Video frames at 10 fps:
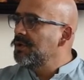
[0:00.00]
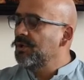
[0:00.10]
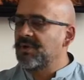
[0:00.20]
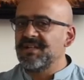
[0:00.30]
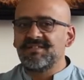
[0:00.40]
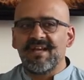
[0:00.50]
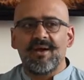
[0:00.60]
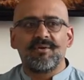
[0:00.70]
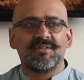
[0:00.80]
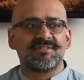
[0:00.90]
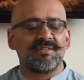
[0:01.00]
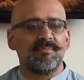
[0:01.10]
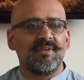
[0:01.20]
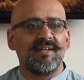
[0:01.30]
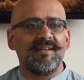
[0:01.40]
Looking down on
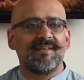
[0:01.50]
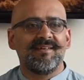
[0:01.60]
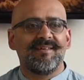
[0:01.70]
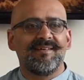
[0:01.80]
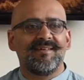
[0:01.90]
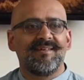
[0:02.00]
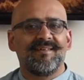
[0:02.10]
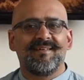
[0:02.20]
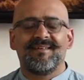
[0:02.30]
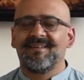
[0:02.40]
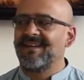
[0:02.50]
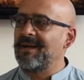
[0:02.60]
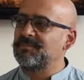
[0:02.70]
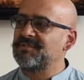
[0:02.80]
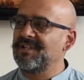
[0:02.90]
somebody.
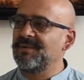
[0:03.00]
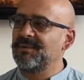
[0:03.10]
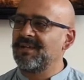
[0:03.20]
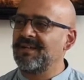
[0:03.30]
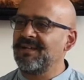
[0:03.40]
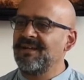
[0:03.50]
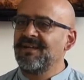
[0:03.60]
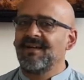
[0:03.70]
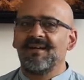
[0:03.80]
Absolutely.